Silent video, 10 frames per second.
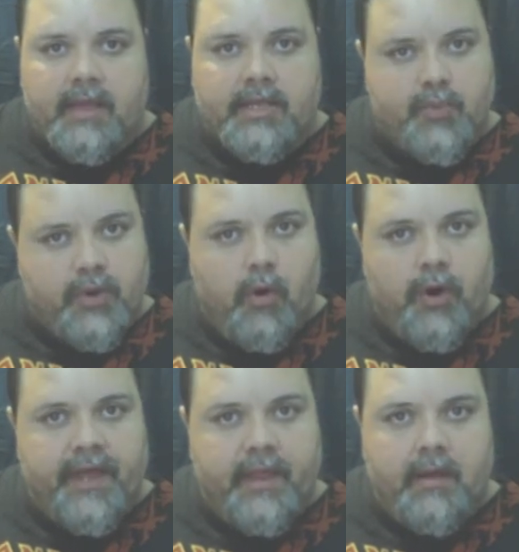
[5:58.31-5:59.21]
it's
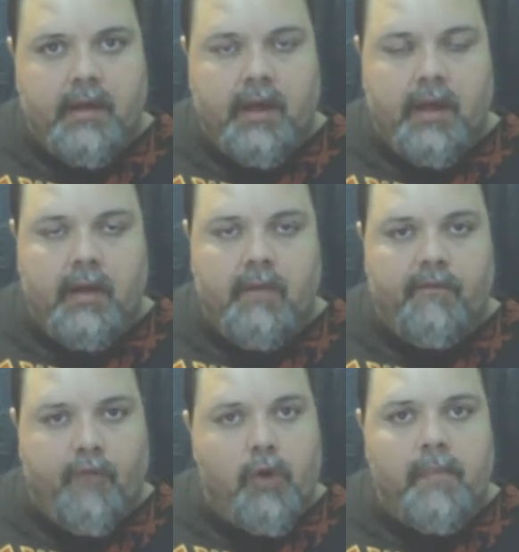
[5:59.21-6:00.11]
recorded
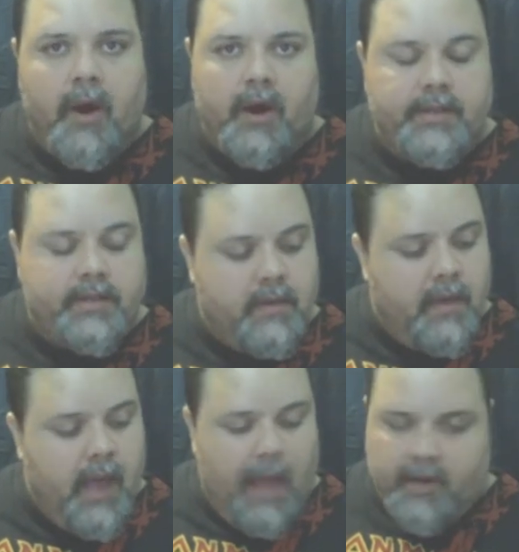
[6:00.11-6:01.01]
4 bars.
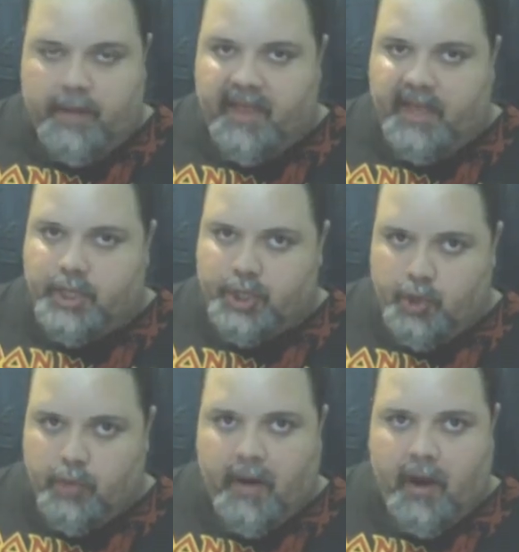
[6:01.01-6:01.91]
I'm going to play
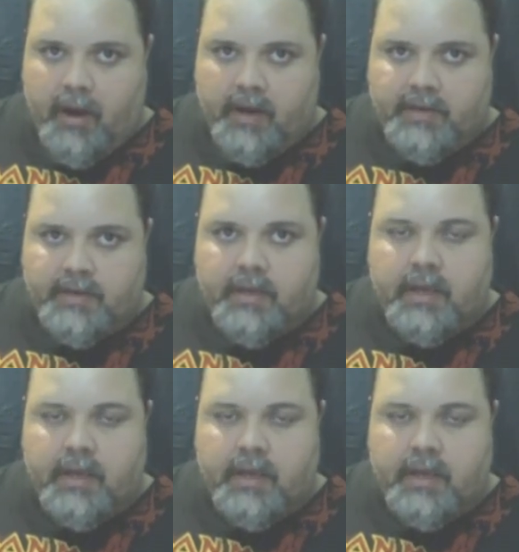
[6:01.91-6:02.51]
2 bars